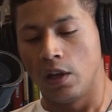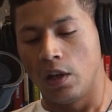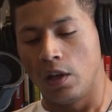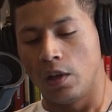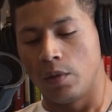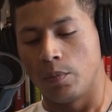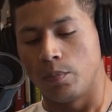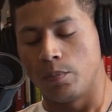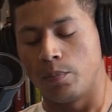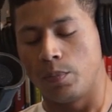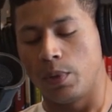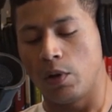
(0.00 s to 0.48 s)

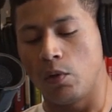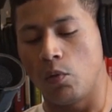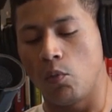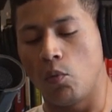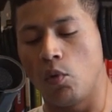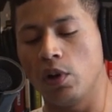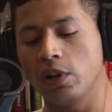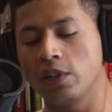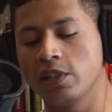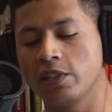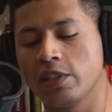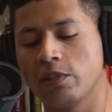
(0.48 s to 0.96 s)
But
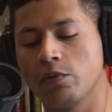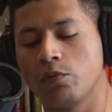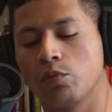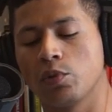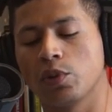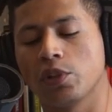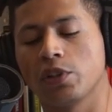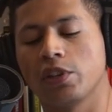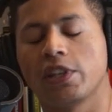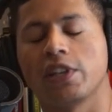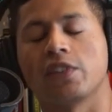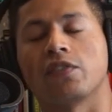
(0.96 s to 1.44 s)
what has he
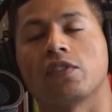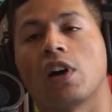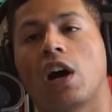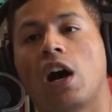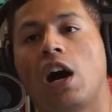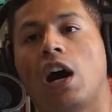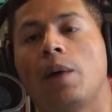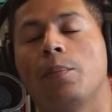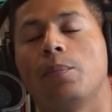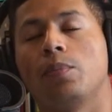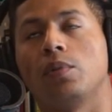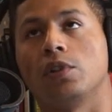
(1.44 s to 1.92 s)
really
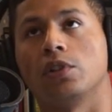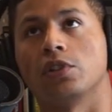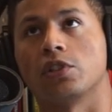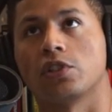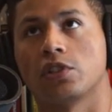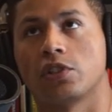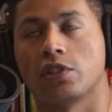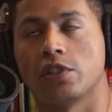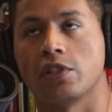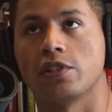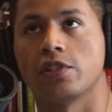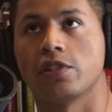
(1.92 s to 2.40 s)

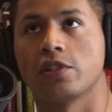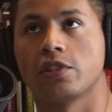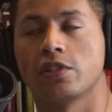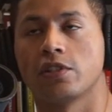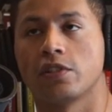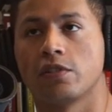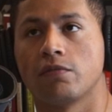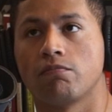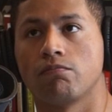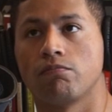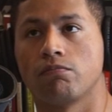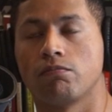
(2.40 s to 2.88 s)
accomplished
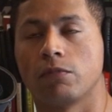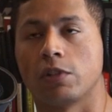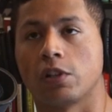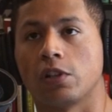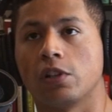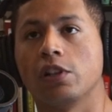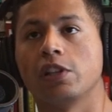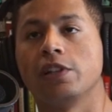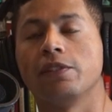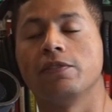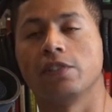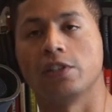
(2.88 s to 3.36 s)
since the
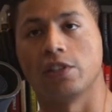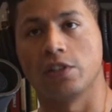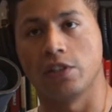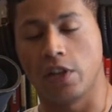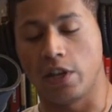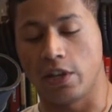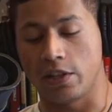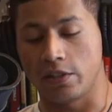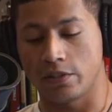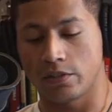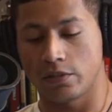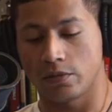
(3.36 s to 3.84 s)
Cleveland
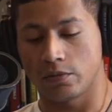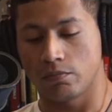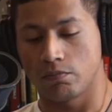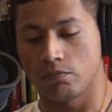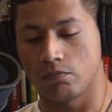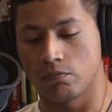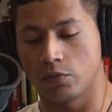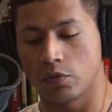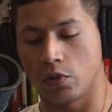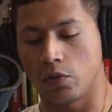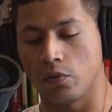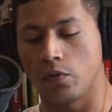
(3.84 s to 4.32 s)
days?
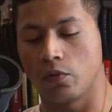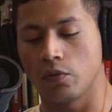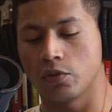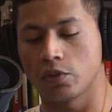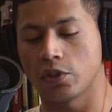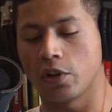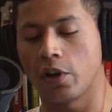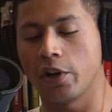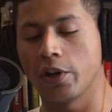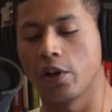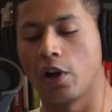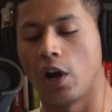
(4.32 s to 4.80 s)
So
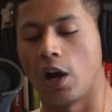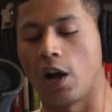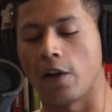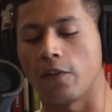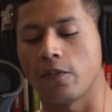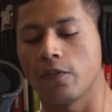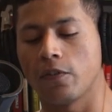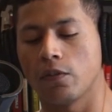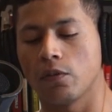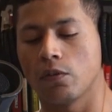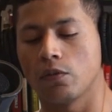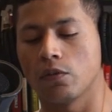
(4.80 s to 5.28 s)
starting
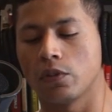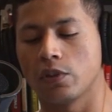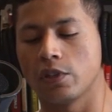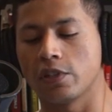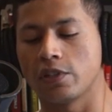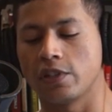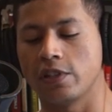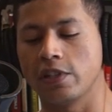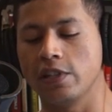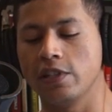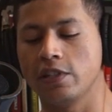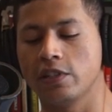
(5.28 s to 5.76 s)
off, the
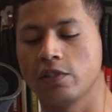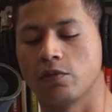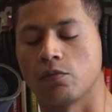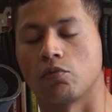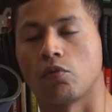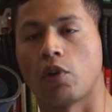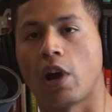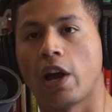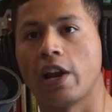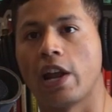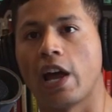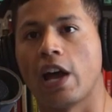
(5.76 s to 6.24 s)
season
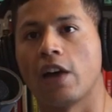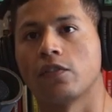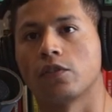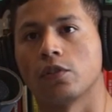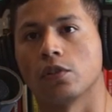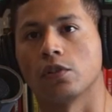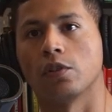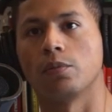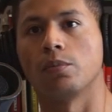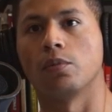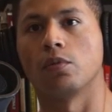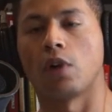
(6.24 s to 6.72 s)
right
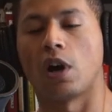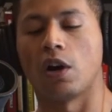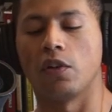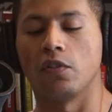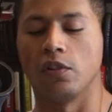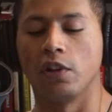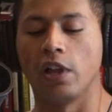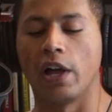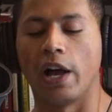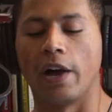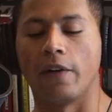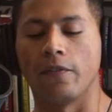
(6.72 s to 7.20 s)
after
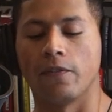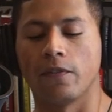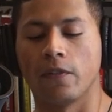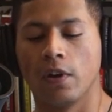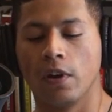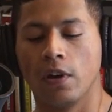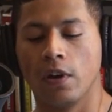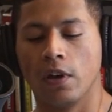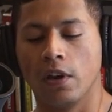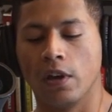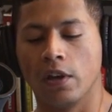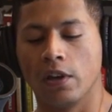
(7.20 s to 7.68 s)
LeBron left,
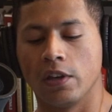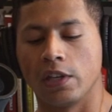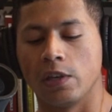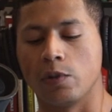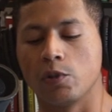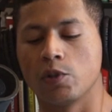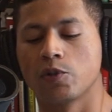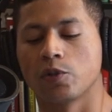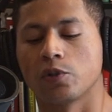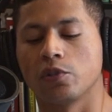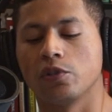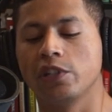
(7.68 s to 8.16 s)
he
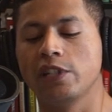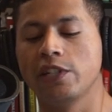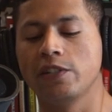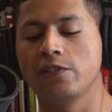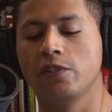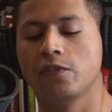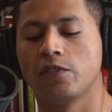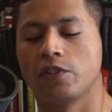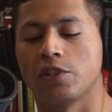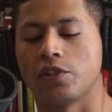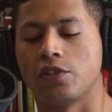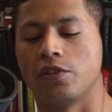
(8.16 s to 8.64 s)
was
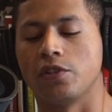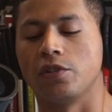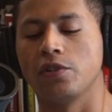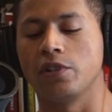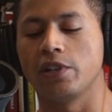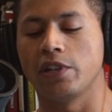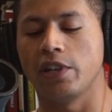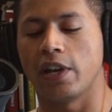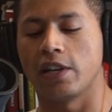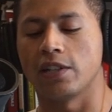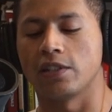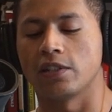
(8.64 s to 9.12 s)
relieved of his
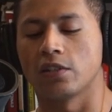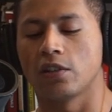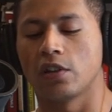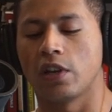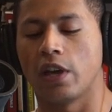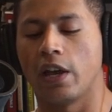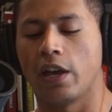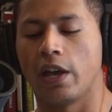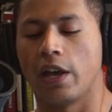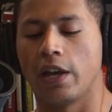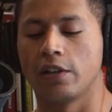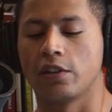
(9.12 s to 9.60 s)
duty as
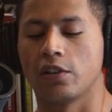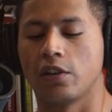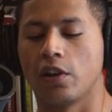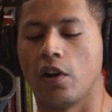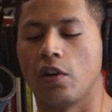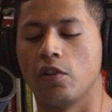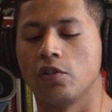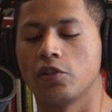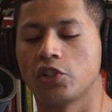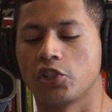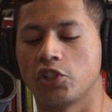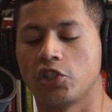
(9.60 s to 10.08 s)
head
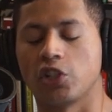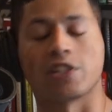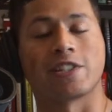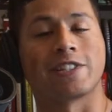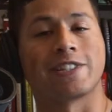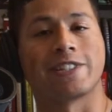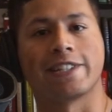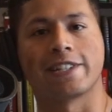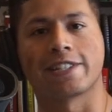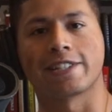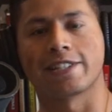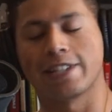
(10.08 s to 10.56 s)
coach
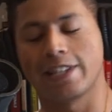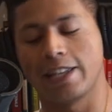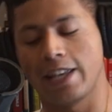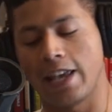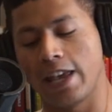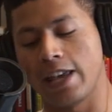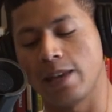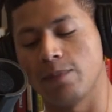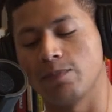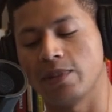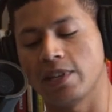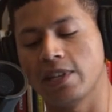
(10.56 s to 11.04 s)
just 6
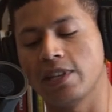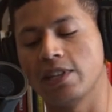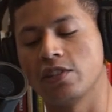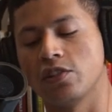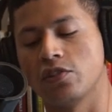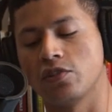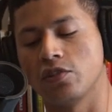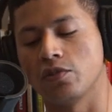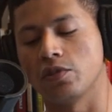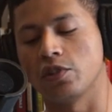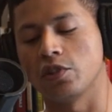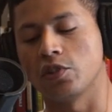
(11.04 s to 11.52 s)
games
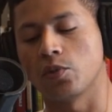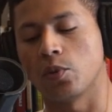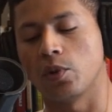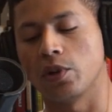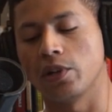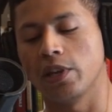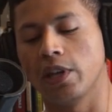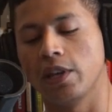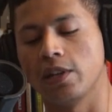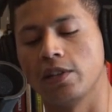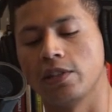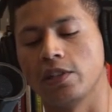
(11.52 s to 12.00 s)
into the
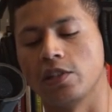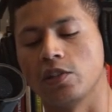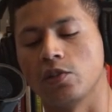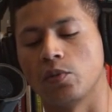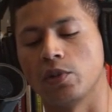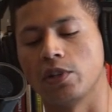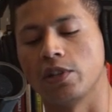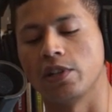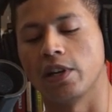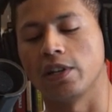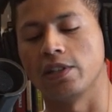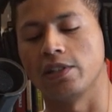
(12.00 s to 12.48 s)

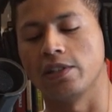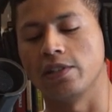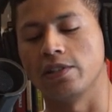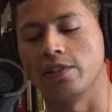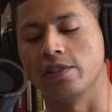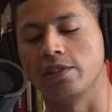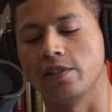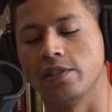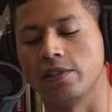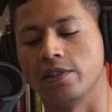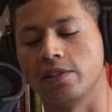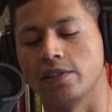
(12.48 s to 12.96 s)
2018-2019
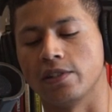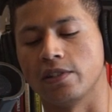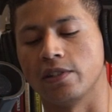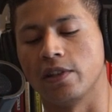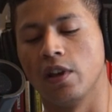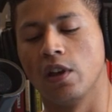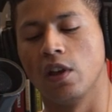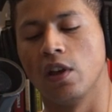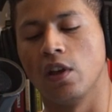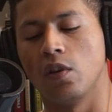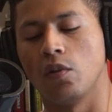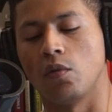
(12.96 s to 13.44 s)
season,
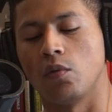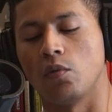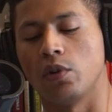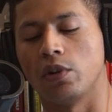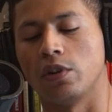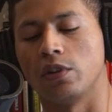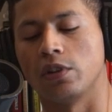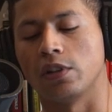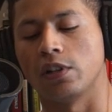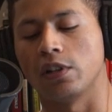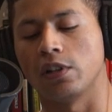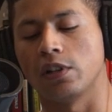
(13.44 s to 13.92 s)

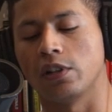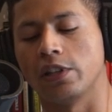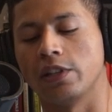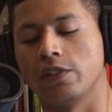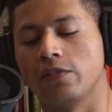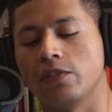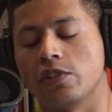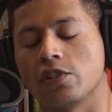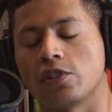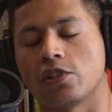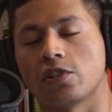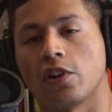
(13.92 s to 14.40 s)
when
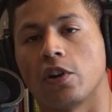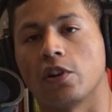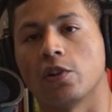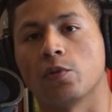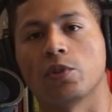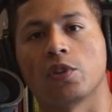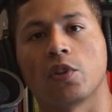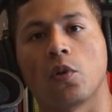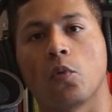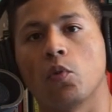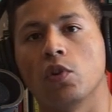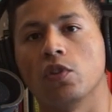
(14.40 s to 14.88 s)
Cleveland started
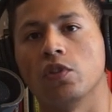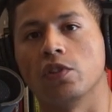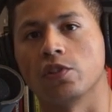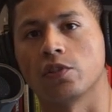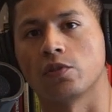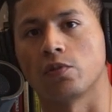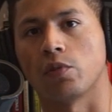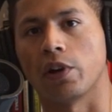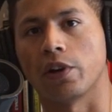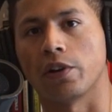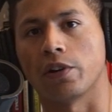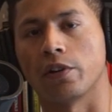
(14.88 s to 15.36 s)
with the
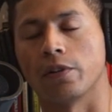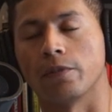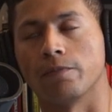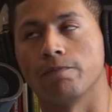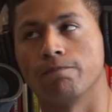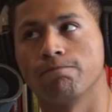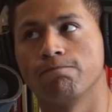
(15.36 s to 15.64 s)
winless record.